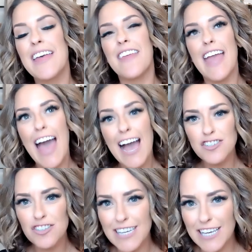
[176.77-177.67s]
they
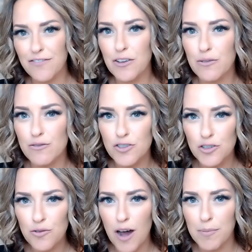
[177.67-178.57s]
actually give you
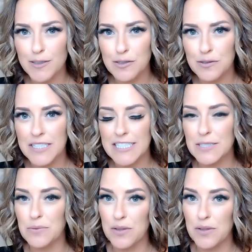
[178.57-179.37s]
2 opportunities